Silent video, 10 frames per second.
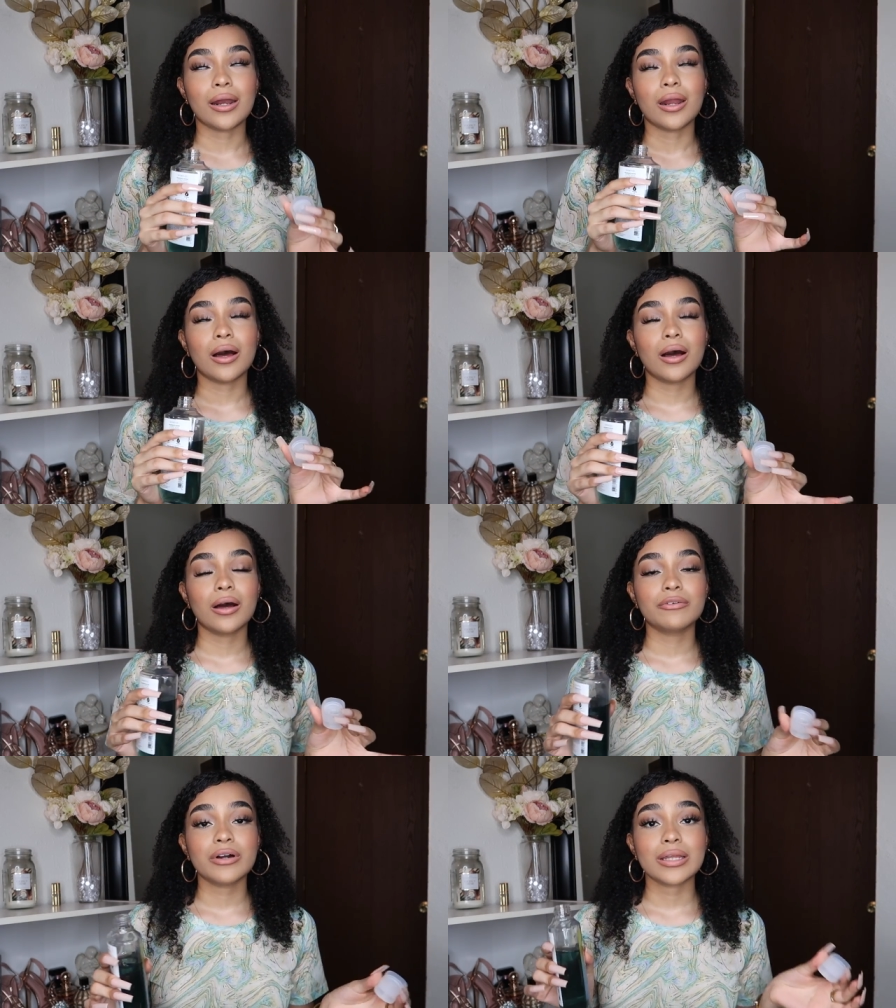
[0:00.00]

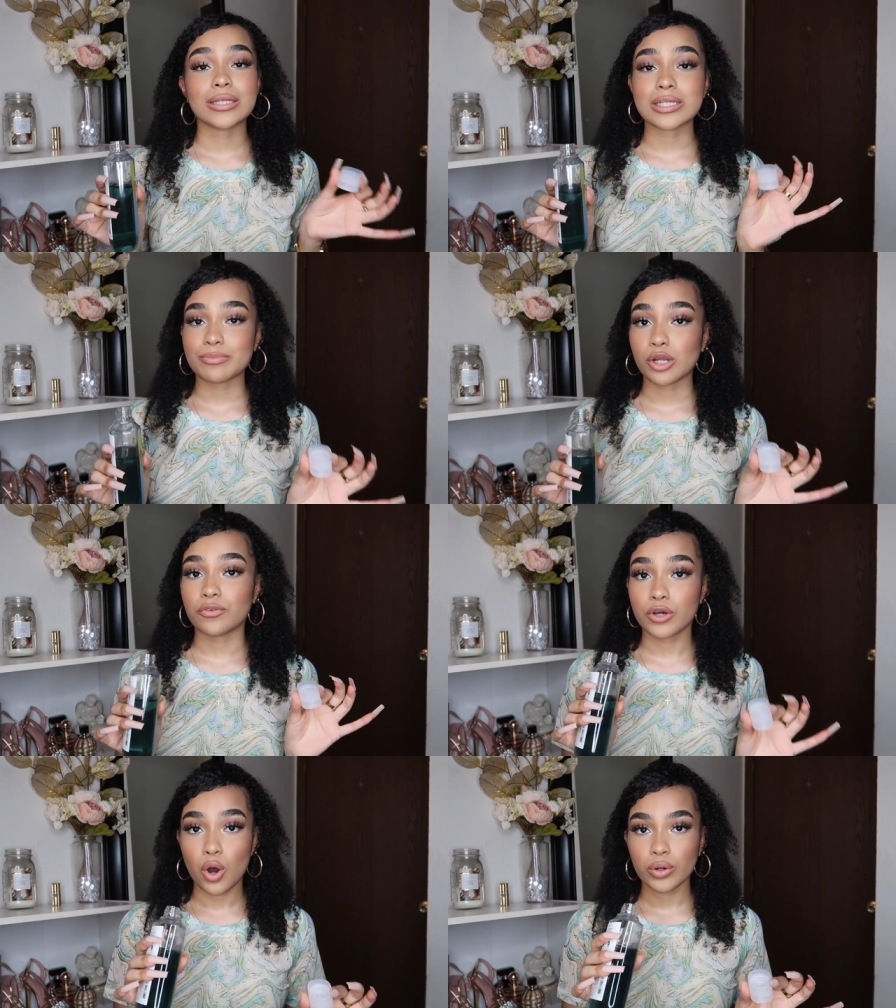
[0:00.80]
love the smell
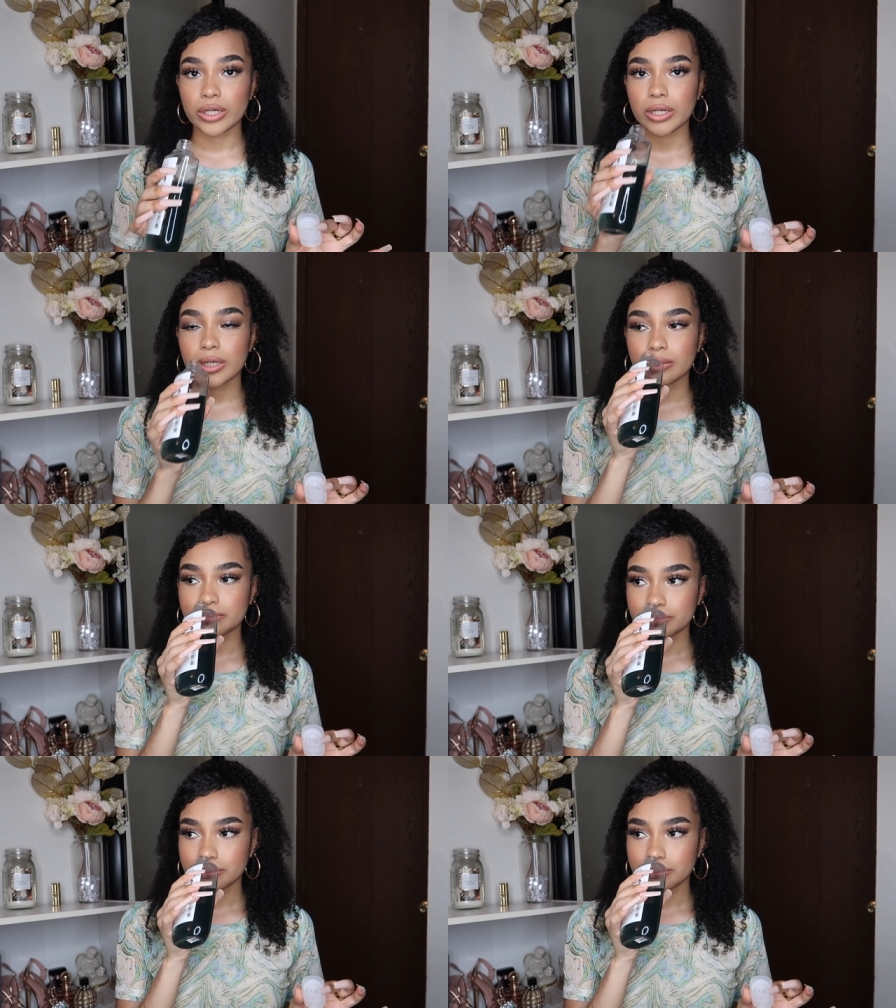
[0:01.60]
of coconut